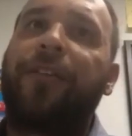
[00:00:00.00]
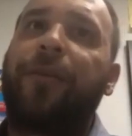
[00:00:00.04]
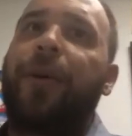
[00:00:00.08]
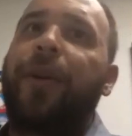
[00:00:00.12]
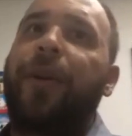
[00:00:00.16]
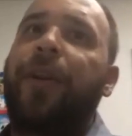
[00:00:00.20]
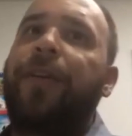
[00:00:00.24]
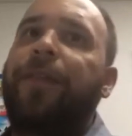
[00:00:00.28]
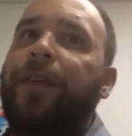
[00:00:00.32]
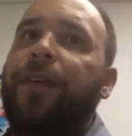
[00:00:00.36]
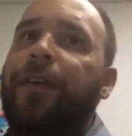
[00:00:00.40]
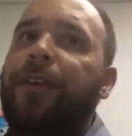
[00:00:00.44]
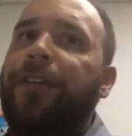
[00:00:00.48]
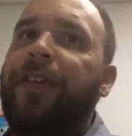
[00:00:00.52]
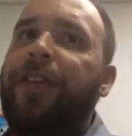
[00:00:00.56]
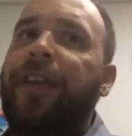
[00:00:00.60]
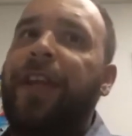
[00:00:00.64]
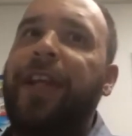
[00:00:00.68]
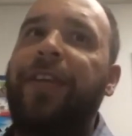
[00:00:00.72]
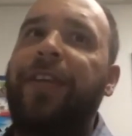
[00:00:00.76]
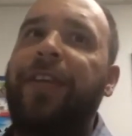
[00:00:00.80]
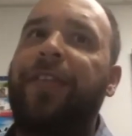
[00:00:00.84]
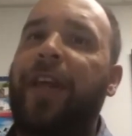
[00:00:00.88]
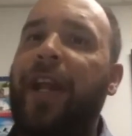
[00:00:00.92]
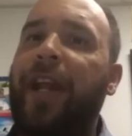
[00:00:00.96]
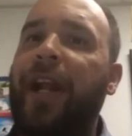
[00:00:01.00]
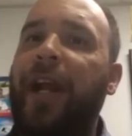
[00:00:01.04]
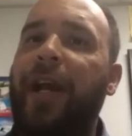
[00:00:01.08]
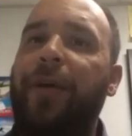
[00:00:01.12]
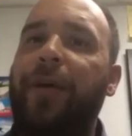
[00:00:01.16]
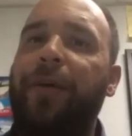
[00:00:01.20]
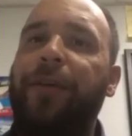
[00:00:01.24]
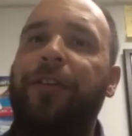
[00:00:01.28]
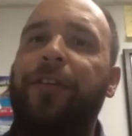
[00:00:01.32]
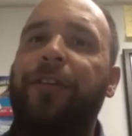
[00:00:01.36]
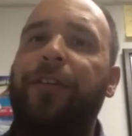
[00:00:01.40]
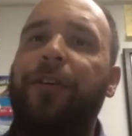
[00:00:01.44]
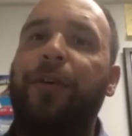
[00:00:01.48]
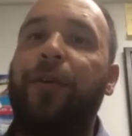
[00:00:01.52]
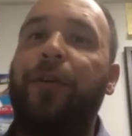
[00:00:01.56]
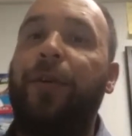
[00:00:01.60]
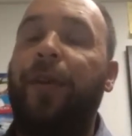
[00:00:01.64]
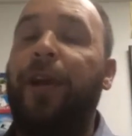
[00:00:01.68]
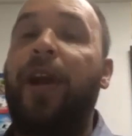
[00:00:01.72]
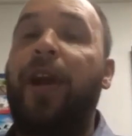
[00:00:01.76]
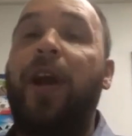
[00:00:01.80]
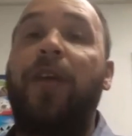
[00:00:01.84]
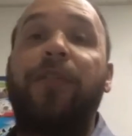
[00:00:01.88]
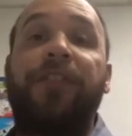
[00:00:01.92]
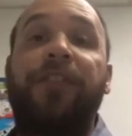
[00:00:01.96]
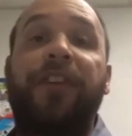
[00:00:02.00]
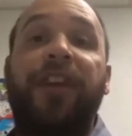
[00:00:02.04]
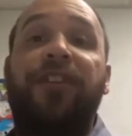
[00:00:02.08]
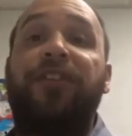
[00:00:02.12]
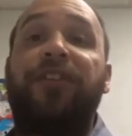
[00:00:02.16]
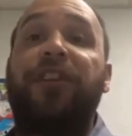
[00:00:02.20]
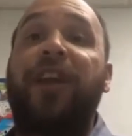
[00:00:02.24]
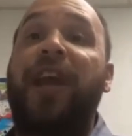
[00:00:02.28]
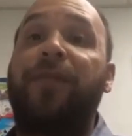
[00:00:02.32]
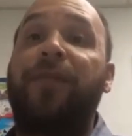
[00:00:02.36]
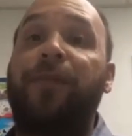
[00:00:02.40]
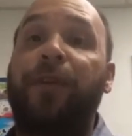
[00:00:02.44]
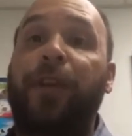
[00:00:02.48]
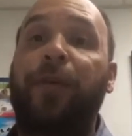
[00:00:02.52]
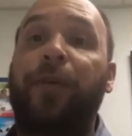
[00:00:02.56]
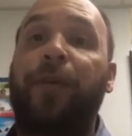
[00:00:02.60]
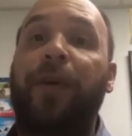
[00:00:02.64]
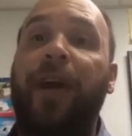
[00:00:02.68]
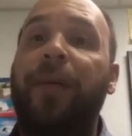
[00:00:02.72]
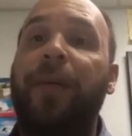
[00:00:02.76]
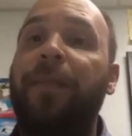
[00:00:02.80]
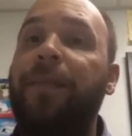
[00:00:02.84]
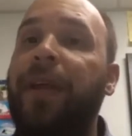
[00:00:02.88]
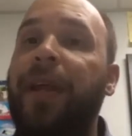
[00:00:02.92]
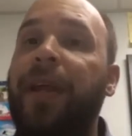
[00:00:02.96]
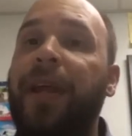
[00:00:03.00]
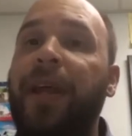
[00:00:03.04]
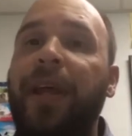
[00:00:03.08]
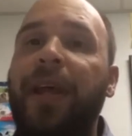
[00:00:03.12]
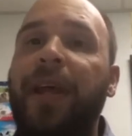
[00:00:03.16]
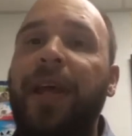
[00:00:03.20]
I guess one of the first things that I always do, the conversation I have with the rep,